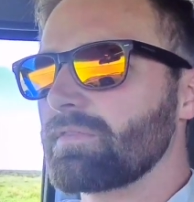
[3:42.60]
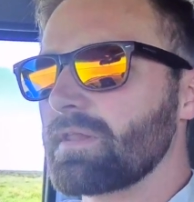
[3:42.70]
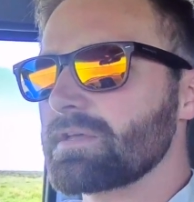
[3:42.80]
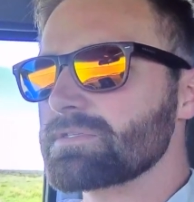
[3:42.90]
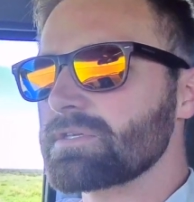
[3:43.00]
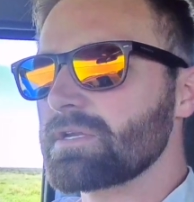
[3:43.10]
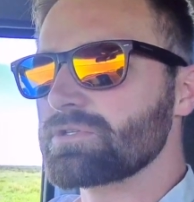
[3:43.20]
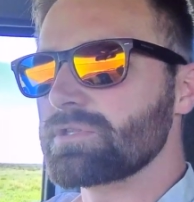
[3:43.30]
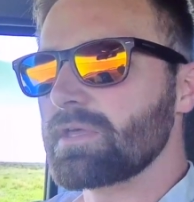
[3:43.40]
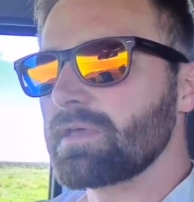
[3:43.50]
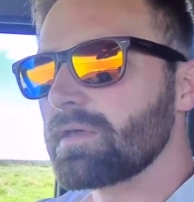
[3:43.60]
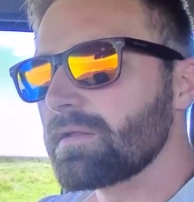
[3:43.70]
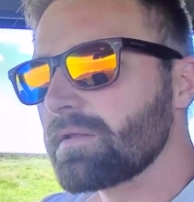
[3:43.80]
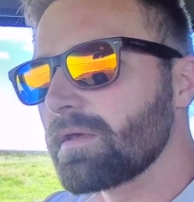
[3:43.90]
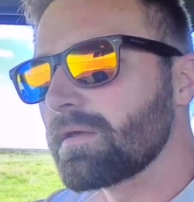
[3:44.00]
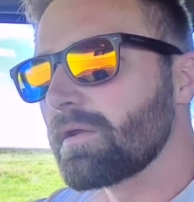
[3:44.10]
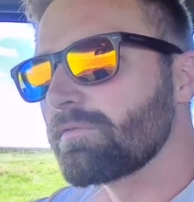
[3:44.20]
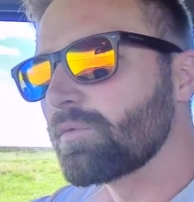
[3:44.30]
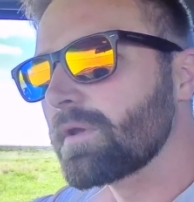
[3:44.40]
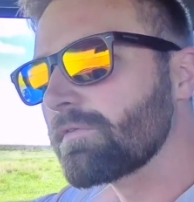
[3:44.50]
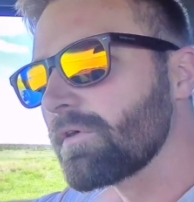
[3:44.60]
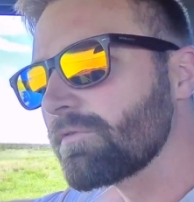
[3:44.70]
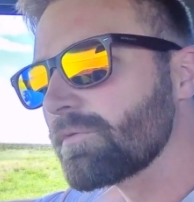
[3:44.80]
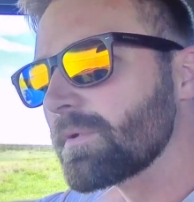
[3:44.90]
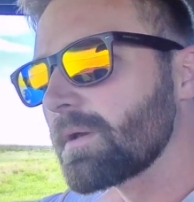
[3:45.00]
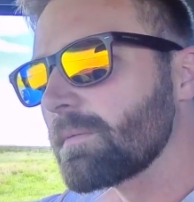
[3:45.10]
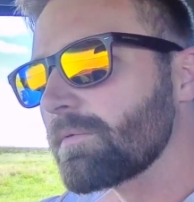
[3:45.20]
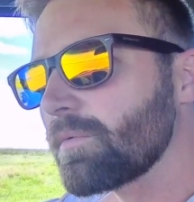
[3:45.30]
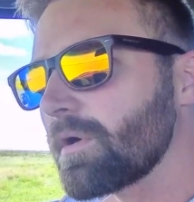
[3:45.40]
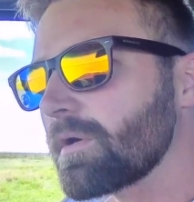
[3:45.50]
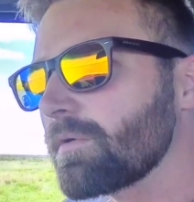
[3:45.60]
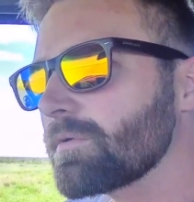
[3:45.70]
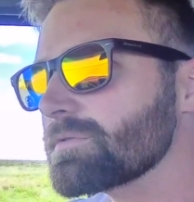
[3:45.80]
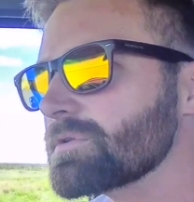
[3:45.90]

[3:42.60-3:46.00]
out, the less skittish they get. You don't have to wait as long for them to come to the watering hole.